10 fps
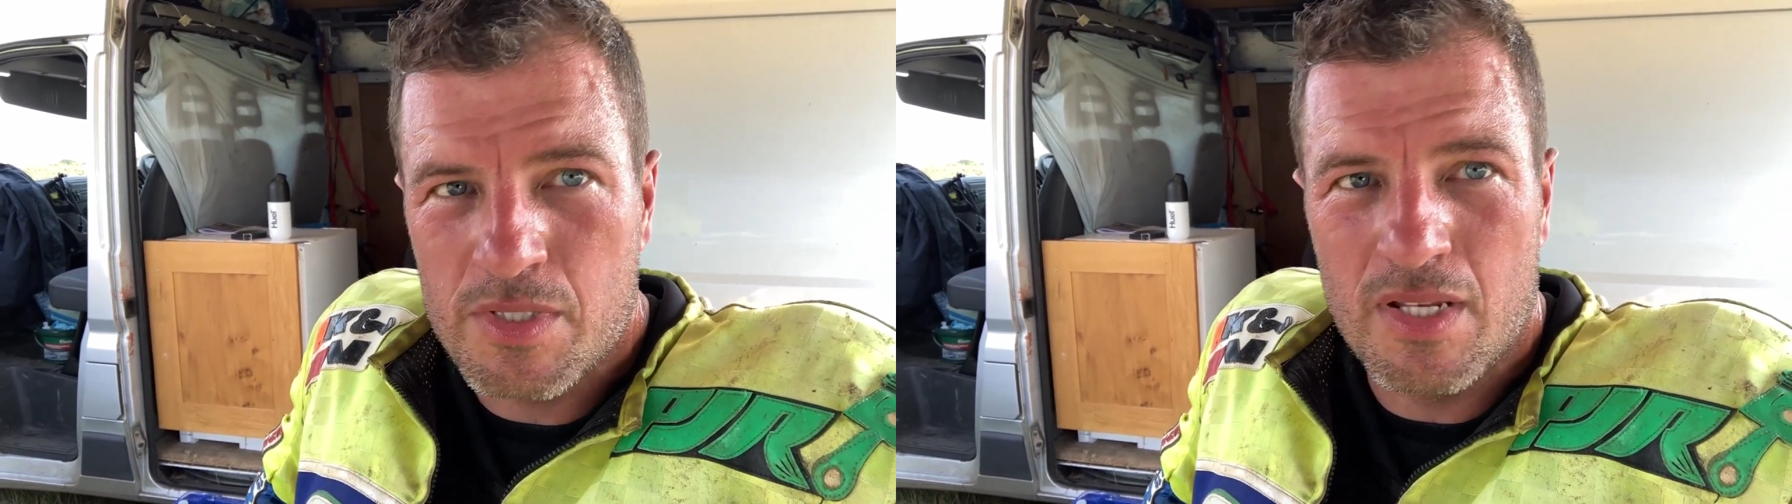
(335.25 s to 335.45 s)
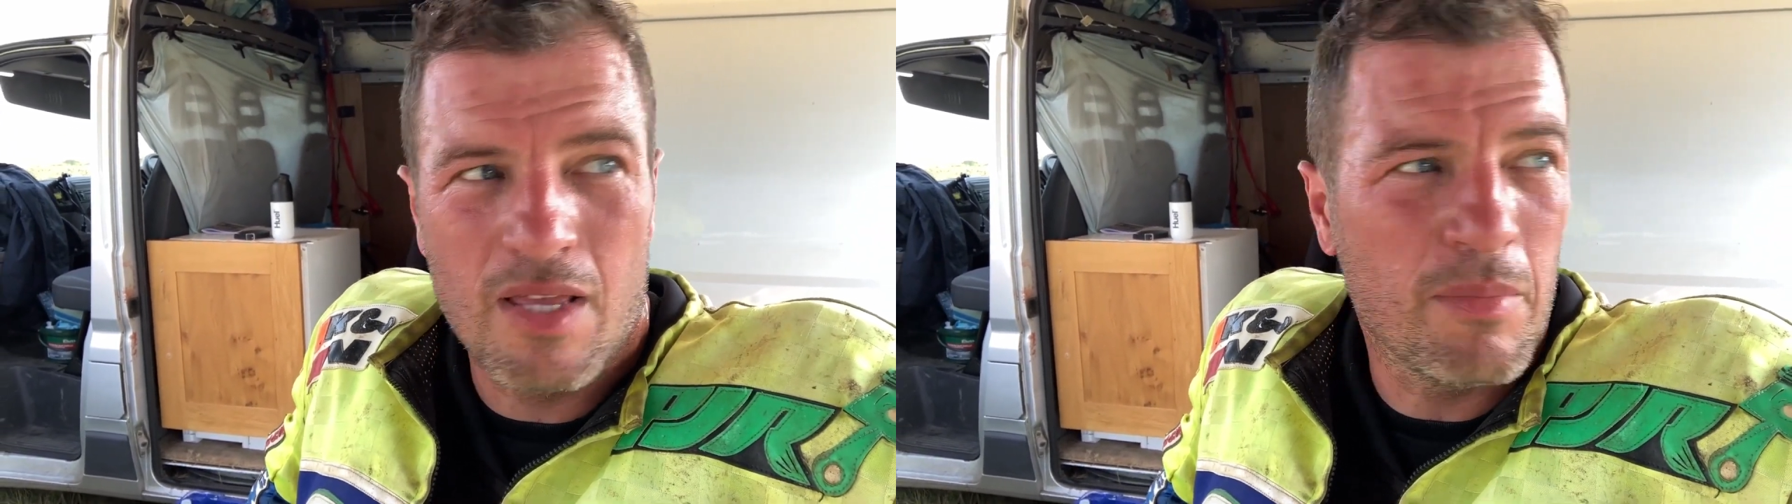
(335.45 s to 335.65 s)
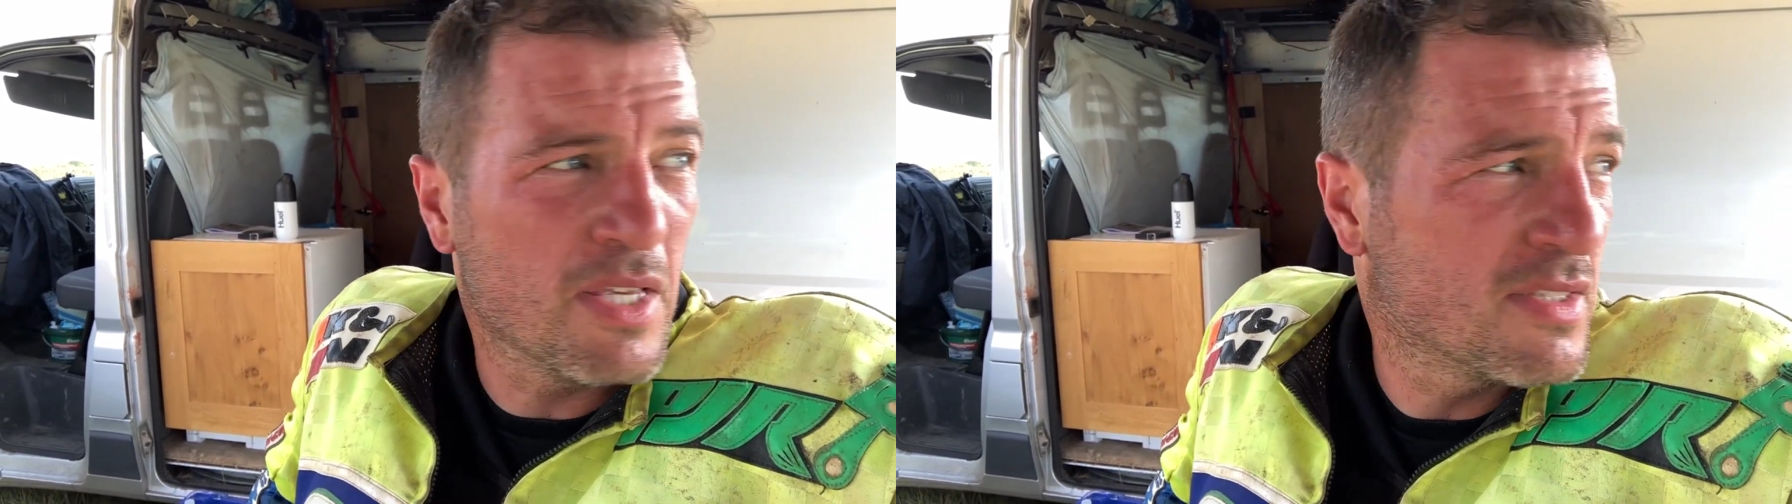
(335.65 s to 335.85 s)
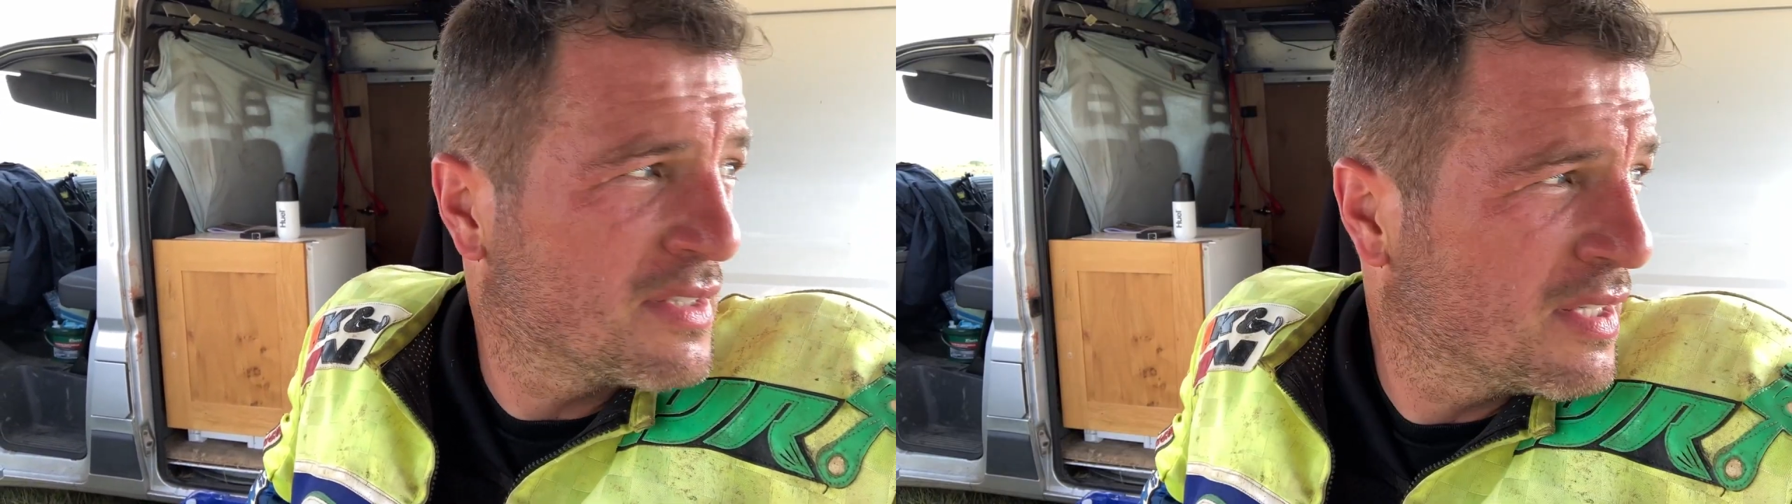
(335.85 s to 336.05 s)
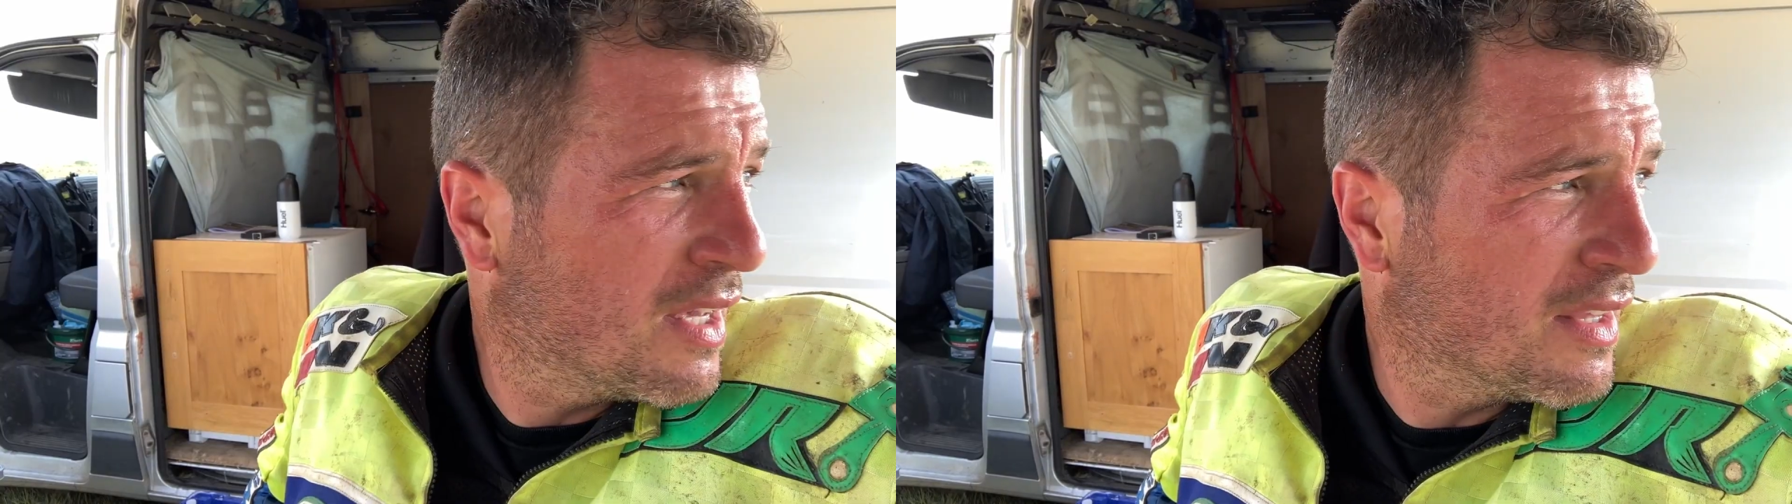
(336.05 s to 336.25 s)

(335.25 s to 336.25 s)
was a near miss